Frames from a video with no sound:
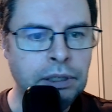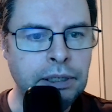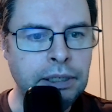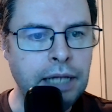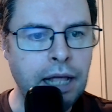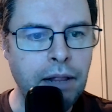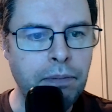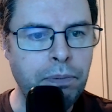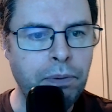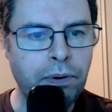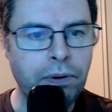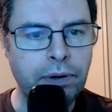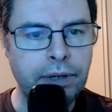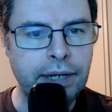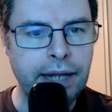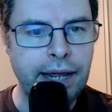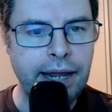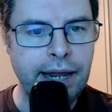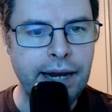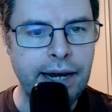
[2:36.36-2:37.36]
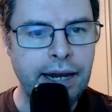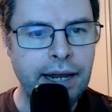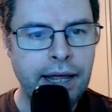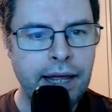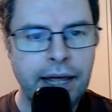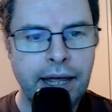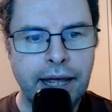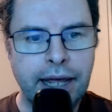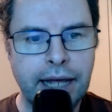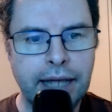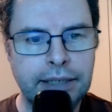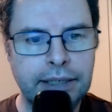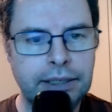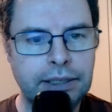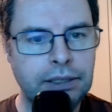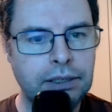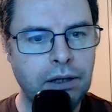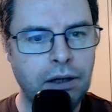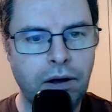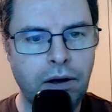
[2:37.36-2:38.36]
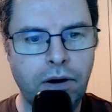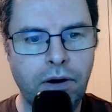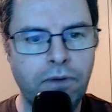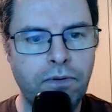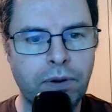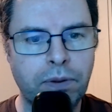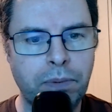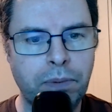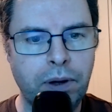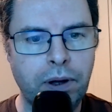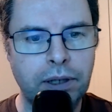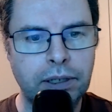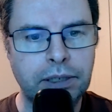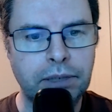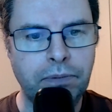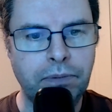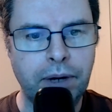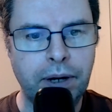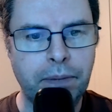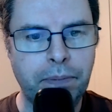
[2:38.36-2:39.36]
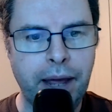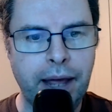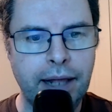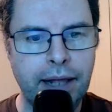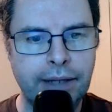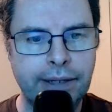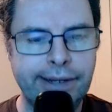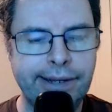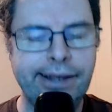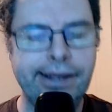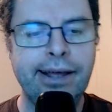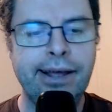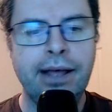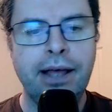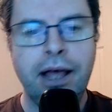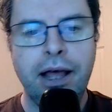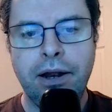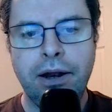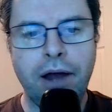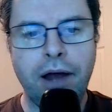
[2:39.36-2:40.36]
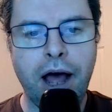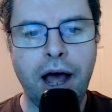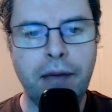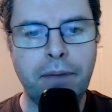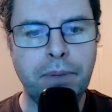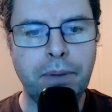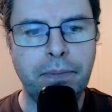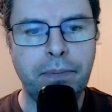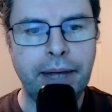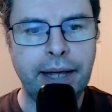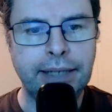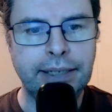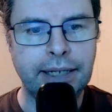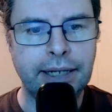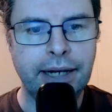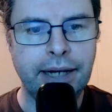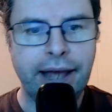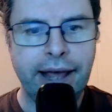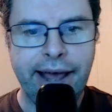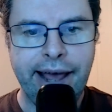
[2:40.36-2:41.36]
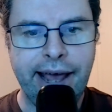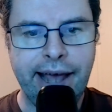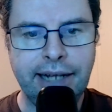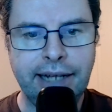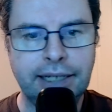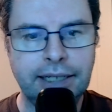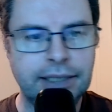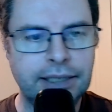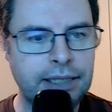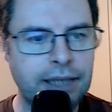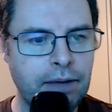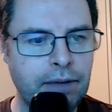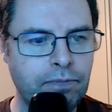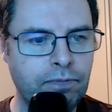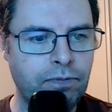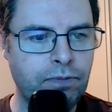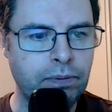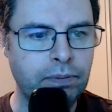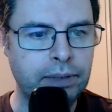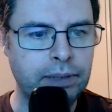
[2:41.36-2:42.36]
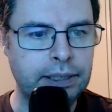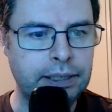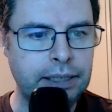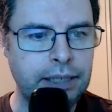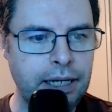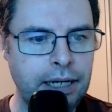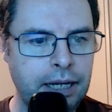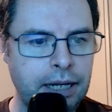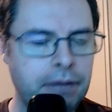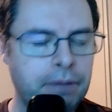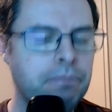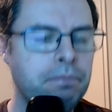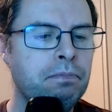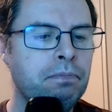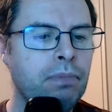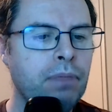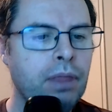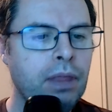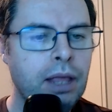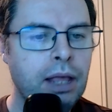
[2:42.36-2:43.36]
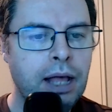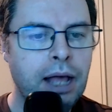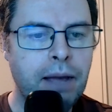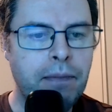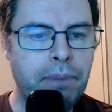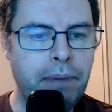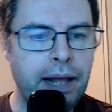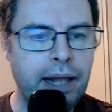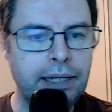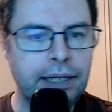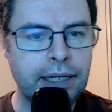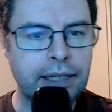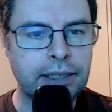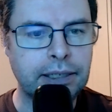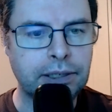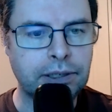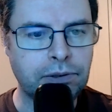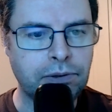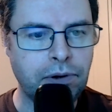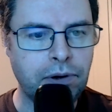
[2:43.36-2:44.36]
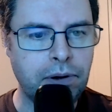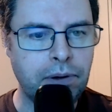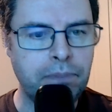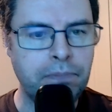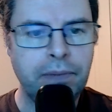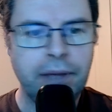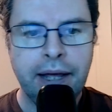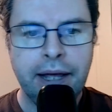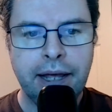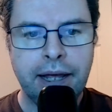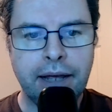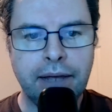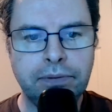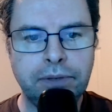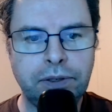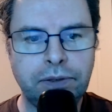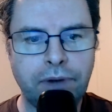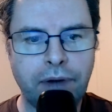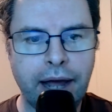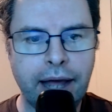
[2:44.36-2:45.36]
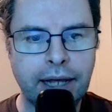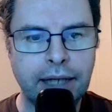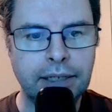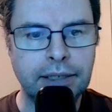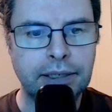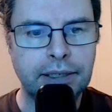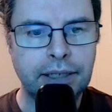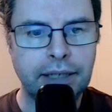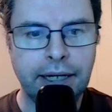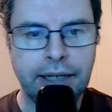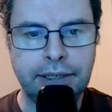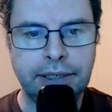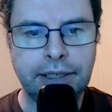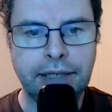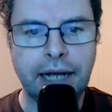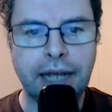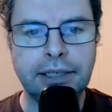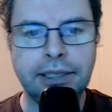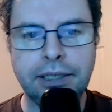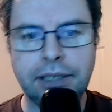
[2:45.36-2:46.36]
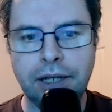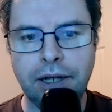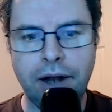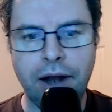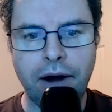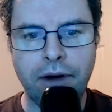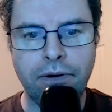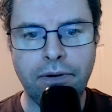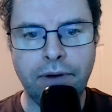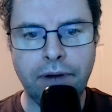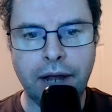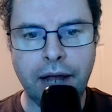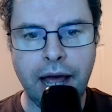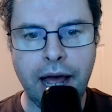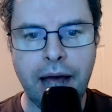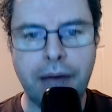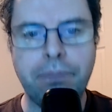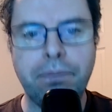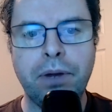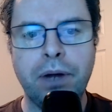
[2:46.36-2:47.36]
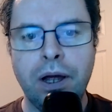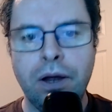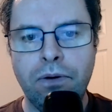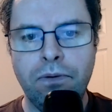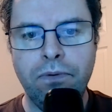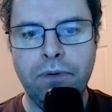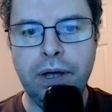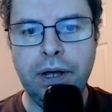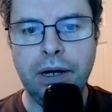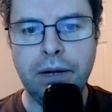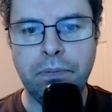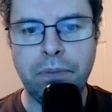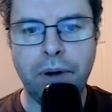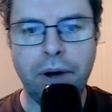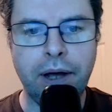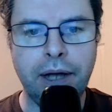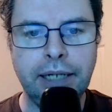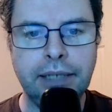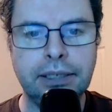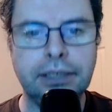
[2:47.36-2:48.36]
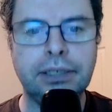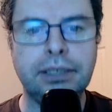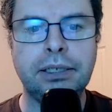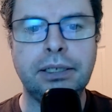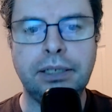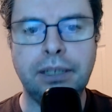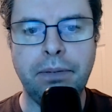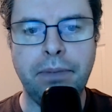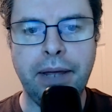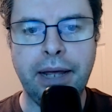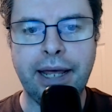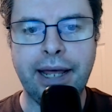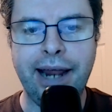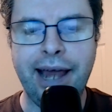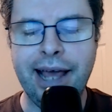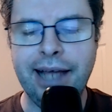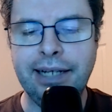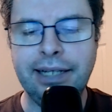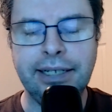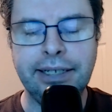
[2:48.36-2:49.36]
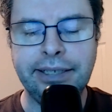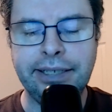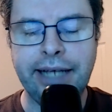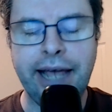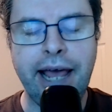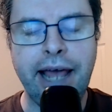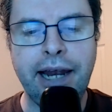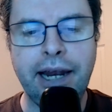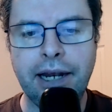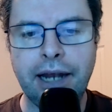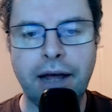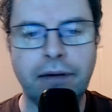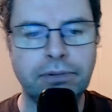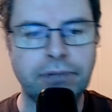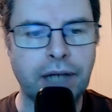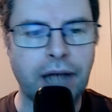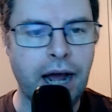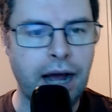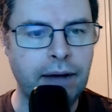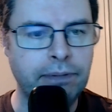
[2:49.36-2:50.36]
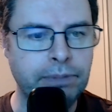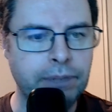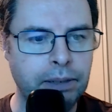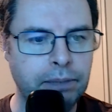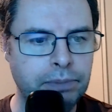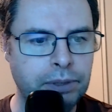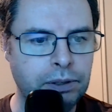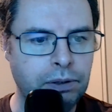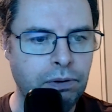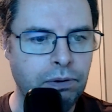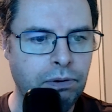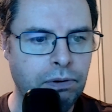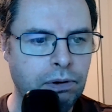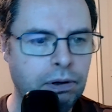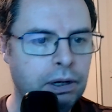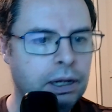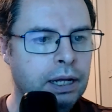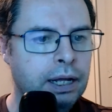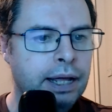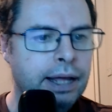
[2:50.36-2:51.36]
Delport then gets over the ball to win a penalty. Nohamba makes it 18-7 from the tee. A penalty at the scrum gives Dragons a chance to narrow the gap. Reed obliges to make it 18-10, and that was a halftime score.